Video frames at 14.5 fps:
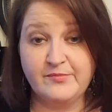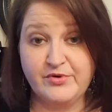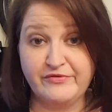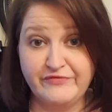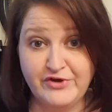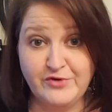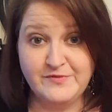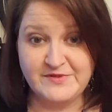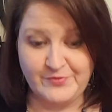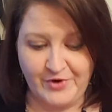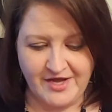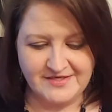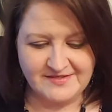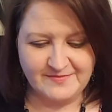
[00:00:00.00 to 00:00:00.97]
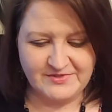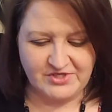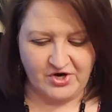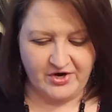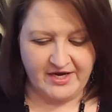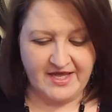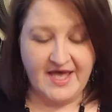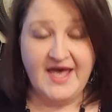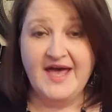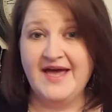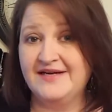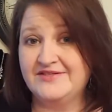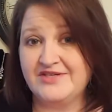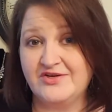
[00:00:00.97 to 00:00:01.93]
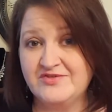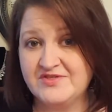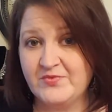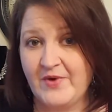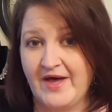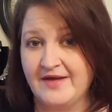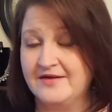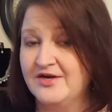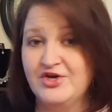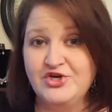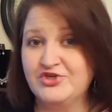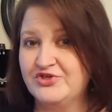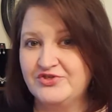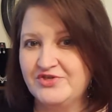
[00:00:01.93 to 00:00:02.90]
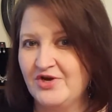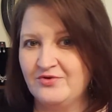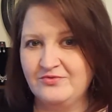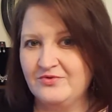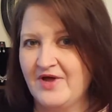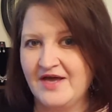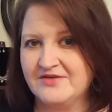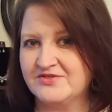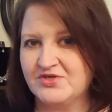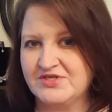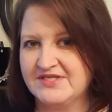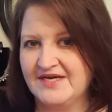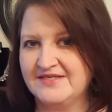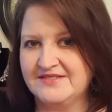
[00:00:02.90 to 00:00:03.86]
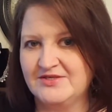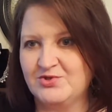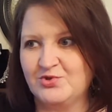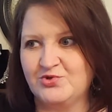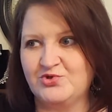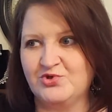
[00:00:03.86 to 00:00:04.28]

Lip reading: perfume sprays, and don't sweat. So don't exercise in your